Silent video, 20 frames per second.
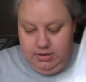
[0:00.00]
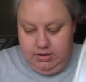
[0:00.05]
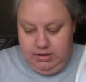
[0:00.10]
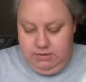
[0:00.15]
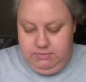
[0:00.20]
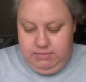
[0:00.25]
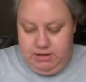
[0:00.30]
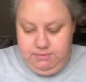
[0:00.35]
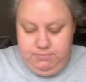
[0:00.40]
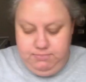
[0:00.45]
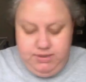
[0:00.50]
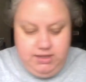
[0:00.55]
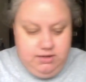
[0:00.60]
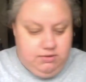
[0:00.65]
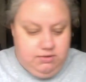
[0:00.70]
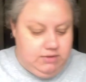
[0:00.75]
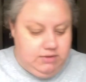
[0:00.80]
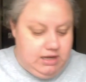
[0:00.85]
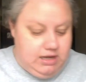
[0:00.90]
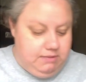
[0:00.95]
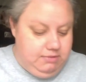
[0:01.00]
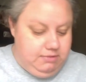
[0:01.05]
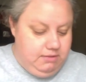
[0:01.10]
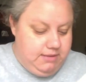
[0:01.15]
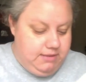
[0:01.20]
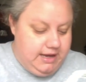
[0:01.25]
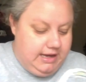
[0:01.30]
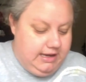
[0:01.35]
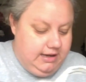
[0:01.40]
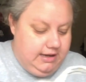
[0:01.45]
in my Peter Rabbit
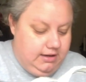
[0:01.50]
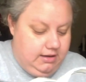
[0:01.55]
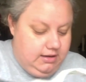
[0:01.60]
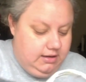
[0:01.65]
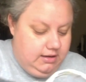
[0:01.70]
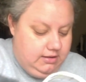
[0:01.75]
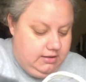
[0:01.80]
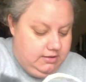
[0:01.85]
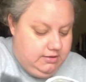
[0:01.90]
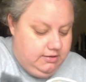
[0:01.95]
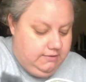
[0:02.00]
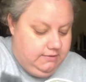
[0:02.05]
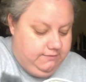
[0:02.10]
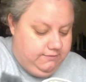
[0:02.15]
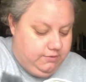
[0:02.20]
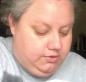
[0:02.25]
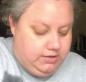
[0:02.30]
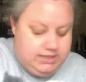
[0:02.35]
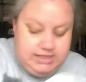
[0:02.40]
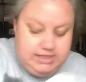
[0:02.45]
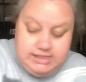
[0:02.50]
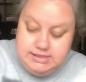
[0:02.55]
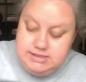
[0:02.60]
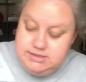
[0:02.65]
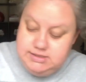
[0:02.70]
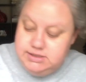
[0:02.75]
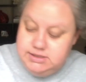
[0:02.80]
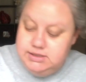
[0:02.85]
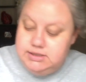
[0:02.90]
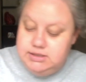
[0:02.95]
bag for
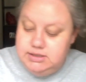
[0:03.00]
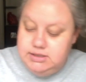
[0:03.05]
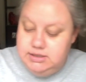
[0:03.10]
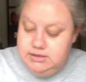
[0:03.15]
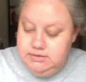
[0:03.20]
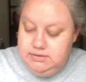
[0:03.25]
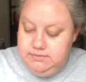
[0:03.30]
Easter